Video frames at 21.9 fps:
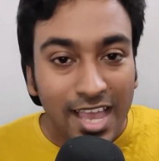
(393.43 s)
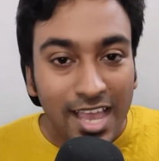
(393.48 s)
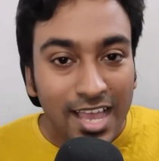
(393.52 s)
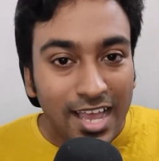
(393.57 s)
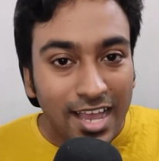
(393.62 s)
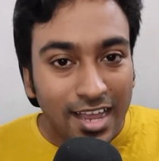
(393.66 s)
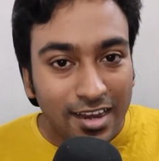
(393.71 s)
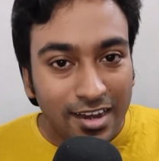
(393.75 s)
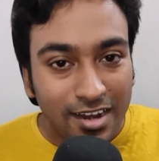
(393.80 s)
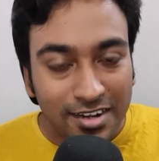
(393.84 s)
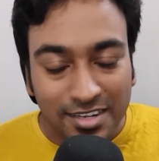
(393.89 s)

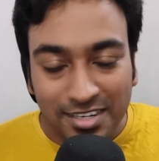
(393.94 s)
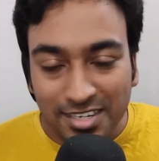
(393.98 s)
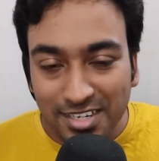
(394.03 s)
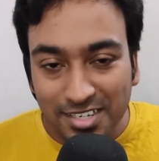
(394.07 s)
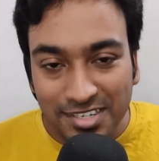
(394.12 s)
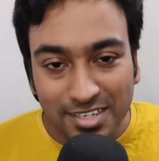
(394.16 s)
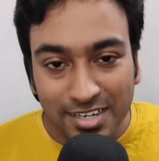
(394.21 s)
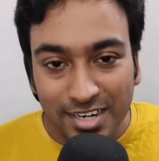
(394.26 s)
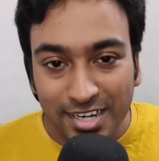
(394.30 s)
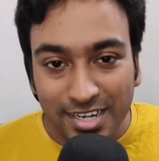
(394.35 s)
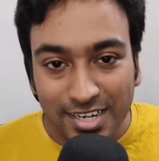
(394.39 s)
content
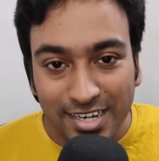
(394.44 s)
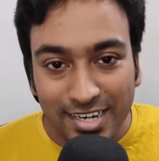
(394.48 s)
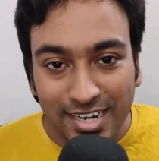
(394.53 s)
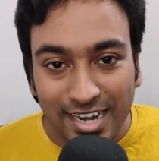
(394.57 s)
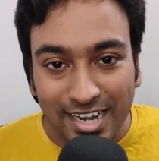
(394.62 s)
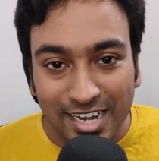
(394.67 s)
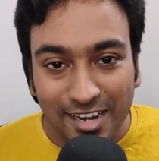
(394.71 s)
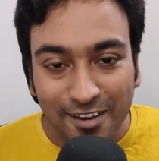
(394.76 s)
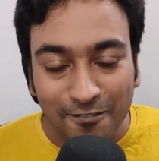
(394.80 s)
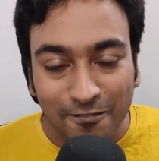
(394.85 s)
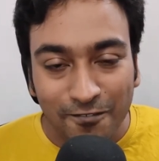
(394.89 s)
writing and
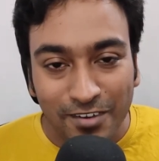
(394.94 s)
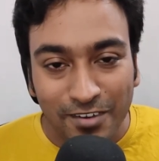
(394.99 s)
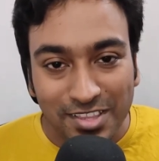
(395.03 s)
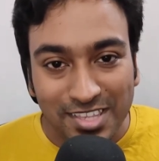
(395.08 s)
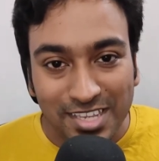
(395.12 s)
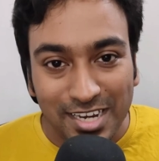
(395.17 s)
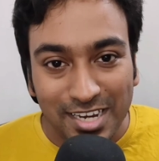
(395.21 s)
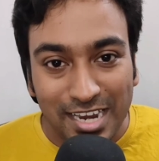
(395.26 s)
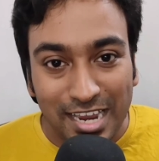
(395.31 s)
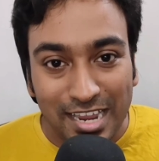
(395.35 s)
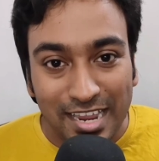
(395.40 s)

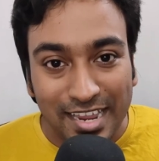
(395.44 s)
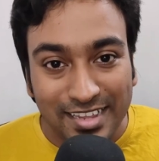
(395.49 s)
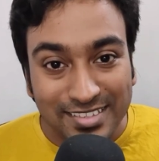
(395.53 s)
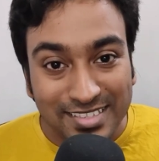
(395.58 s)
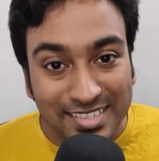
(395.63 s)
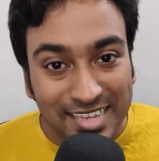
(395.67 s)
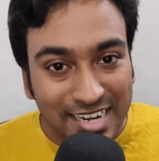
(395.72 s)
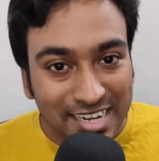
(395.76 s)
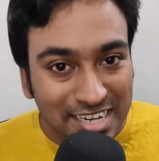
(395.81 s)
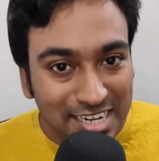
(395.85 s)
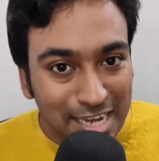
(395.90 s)
everything
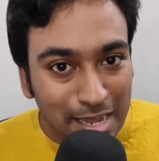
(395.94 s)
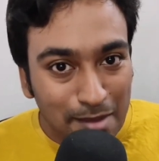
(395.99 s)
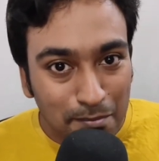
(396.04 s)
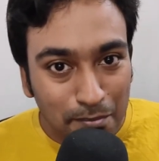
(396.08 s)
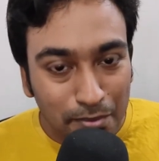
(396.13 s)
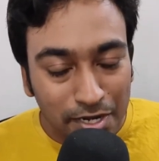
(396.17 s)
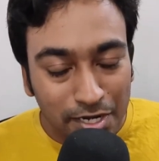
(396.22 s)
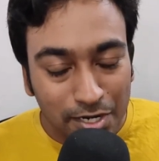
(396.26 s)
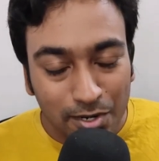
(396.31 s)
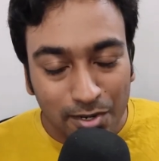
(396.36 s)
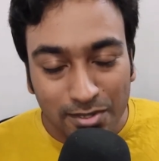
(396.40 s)
exciting
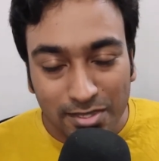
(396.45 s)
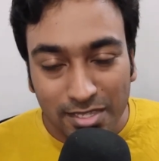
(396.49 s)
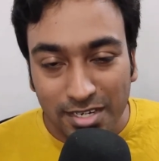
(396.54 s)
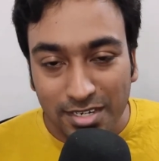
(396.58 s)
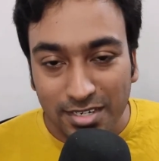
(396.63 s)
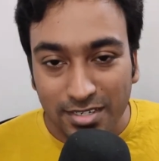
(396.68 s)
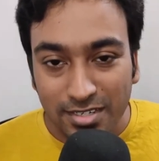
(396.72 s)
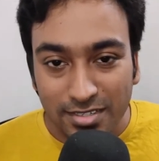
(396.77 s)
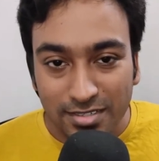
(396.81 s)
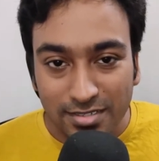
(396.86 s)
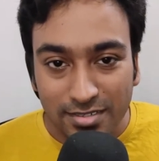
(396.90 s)
happening on the
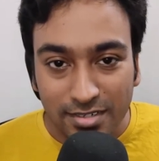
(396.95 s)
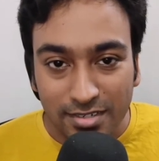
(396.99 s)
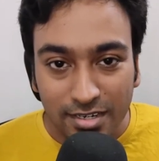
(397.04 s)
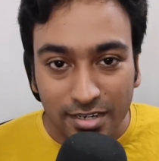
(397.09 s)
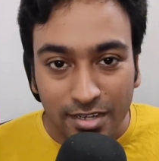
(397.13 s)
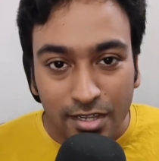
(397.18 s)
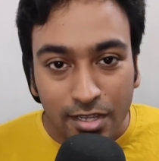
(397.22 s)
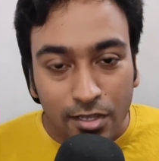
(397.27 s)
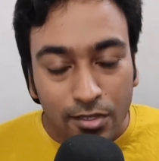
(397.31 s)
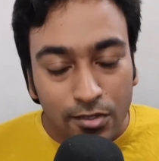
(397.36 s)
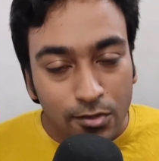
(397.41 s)
industry
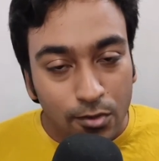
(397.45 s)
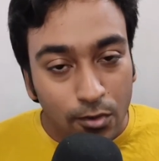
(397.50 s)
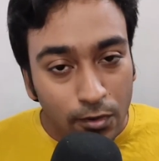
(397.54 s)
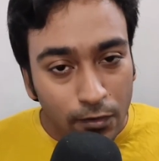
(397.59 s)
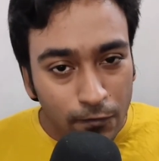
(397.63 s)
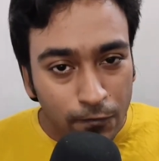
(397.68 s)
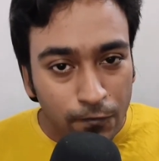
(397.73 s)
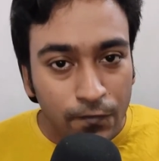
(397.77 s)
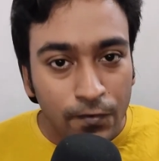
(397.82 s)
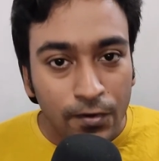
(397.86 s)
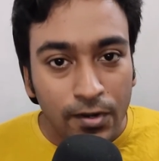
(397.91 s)
so if
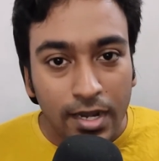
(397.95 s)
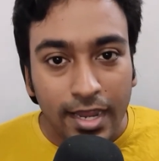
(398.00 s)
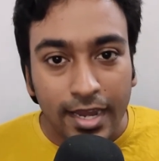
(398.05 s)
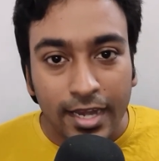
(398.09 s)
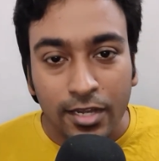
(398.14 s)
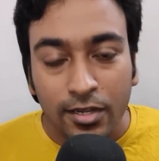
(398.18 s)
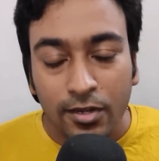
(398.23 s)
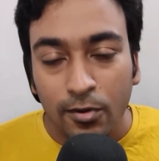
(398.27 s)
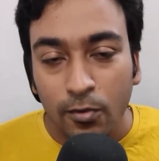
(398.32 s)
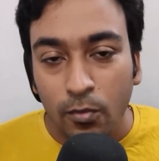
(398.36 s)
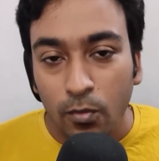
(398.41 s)
you like
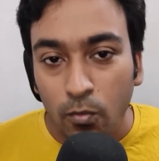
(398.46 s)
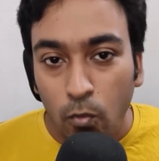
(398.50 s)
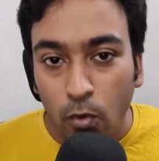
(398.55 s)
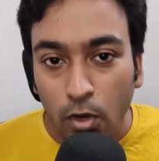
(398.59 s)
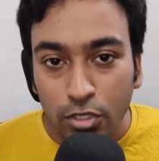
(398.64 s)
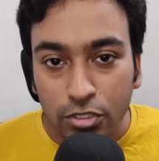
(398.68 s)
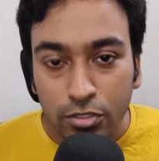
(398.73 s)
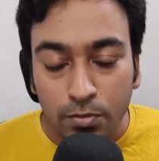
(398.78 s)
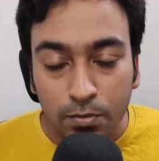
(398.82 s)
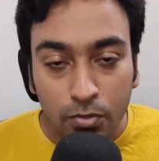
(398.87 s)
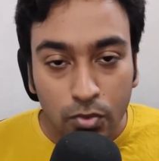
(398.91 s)
to watch
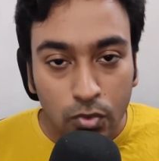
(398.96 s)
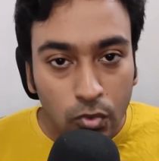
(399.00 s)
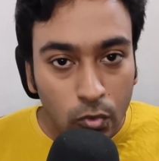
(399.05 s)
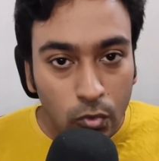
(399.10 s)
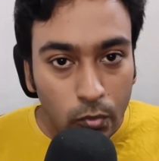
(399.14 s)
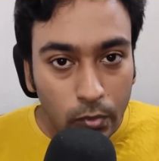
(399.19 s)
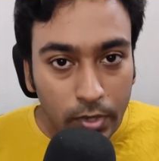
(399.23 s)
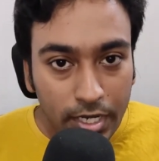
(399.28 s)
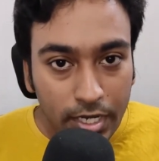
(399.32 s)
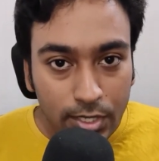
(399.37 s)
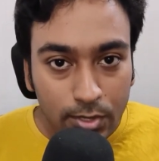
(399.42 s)
more
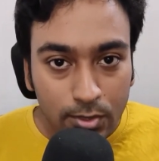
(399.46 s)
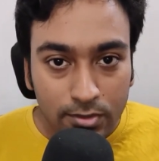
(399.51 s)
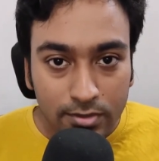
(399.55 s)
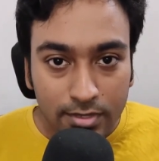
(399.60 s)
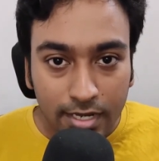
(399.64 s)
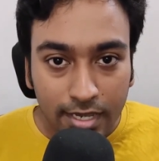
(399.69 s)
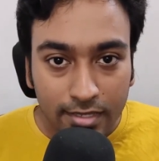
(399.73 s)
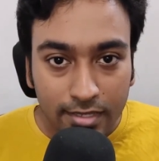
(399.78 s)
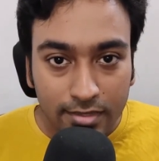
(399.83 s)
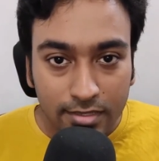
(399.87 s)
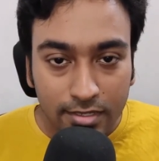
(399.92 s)
videos
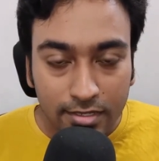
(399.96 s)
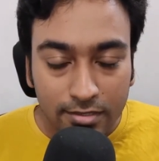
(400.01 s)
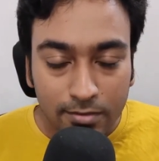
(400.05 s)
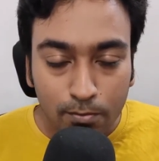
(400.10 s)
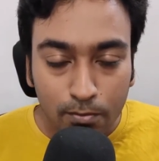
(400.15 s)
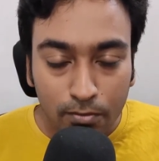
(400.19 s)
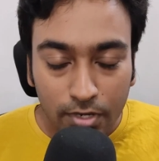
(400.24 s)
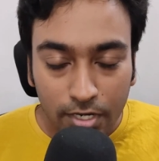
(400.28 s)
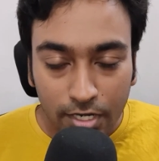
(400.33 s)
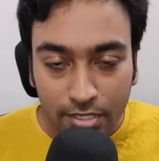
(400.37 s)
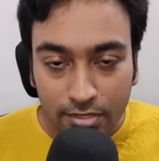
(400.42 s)
like this
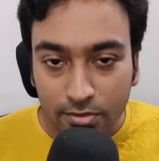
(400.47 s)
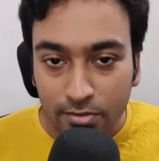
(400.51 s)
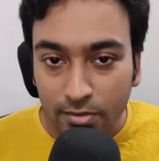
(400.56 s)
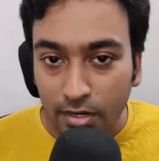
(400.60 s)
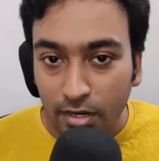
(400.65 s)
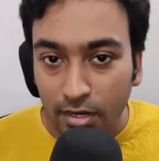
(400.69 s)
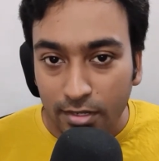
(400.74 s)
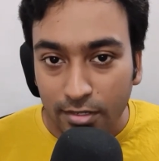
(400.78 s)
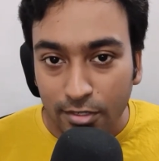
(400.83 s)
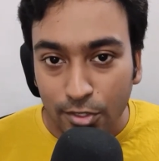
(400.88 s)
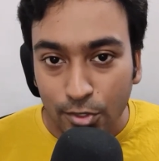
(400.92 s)
please
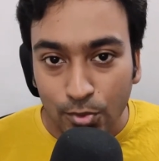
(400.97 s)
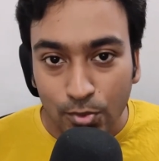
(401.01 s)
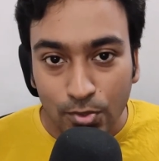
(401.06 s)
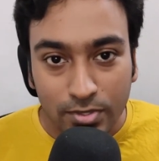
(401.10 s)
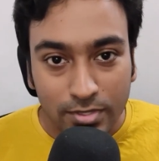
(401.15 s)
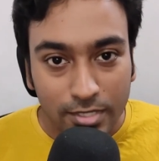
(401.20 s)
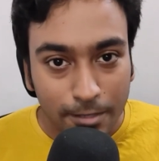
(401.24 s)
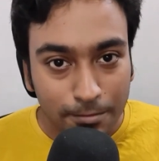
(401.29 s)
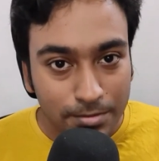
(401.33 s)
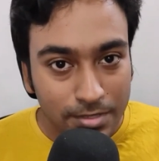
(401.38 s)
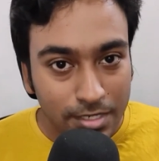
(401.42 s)
do
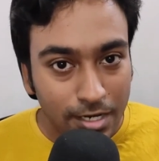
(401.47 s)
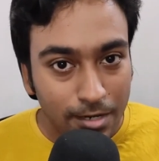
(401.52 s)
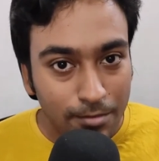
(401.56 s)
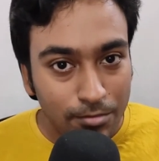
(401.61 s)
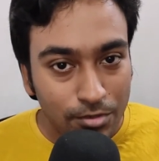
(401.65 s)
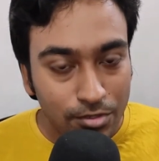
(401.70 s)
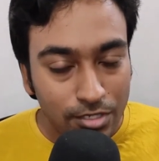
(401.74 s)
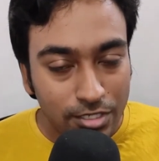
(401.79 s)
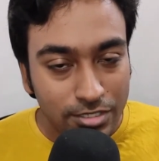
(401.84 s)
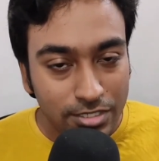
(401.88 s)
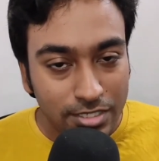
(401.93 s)
subscribe to
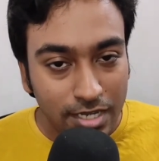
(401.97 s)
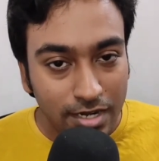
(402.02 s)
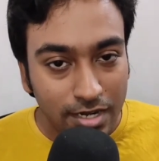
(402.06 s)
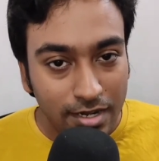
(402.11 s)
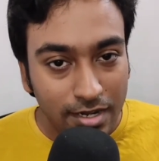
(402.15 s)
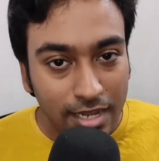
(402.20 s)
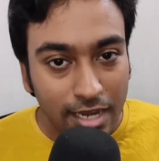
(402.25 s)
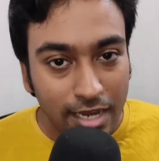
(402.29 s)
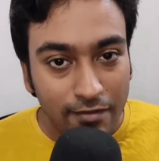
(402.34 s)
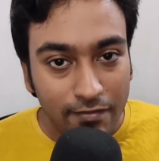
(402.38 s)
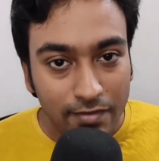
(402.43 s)
the channel
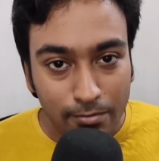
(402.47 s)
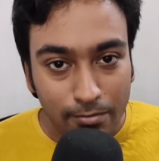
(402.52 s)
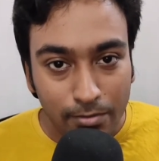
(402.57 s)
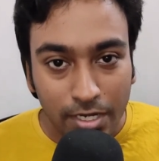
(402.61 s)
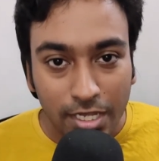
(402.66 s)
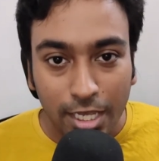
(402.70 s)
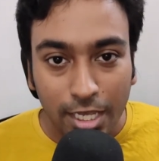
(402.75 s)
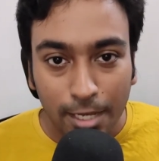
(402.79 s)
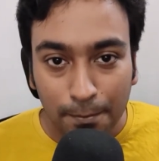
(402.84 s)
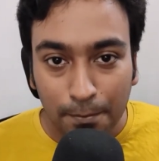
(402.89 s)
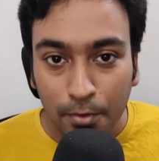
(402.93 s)
i will be
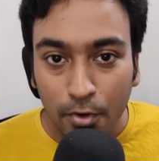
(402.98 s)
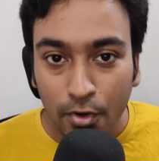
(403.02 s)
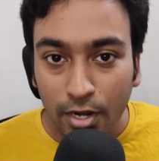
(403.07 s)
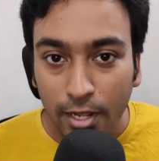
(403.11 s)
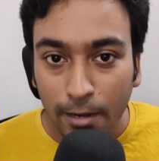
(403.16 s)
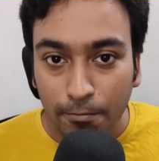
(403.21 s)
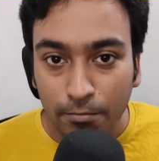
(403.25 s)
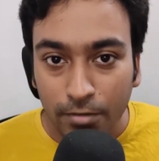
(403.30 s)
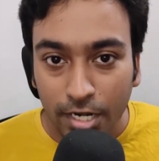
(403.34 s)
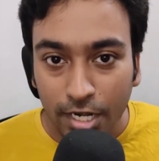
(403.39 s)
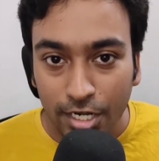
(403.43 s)
keep on
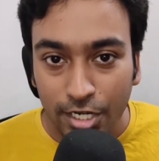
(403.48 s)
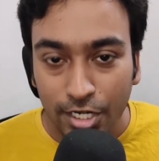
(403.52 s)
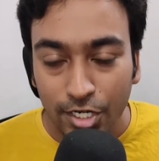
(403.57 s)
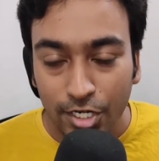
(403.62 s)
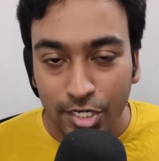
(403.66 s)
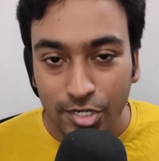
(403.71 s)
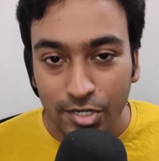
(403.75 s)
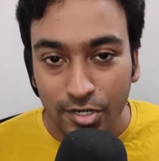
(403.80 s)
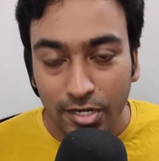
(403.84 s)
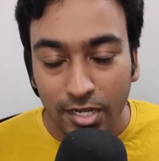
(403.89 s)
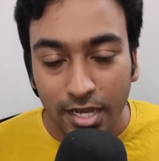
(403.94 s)
updating you
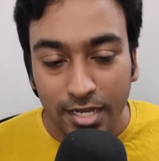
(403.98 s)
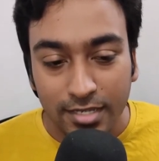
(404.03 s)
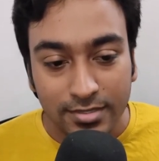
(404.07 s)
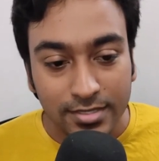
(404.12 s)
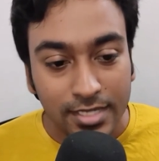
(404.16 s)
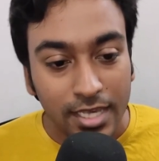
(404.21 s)
guys